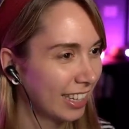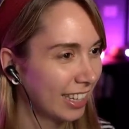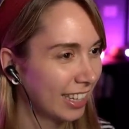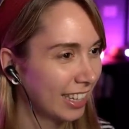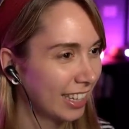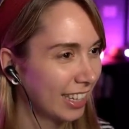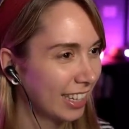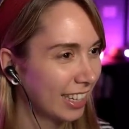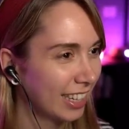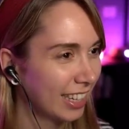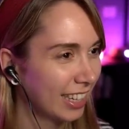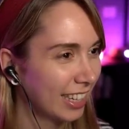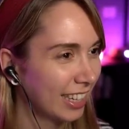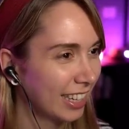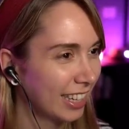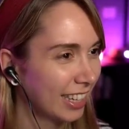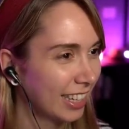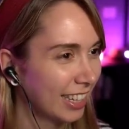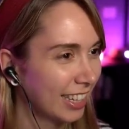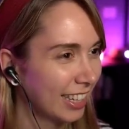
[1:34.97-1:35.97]

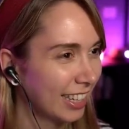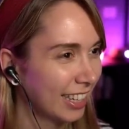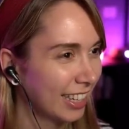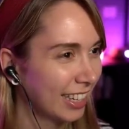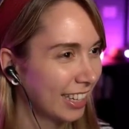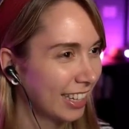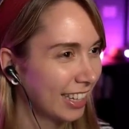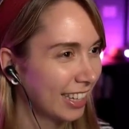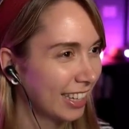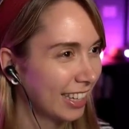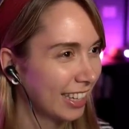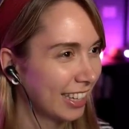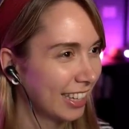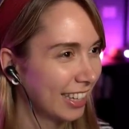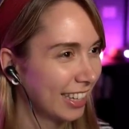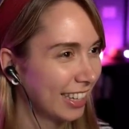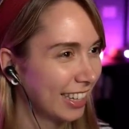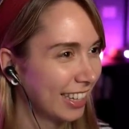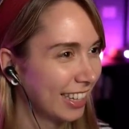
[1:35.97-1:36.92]
Nobody speaks.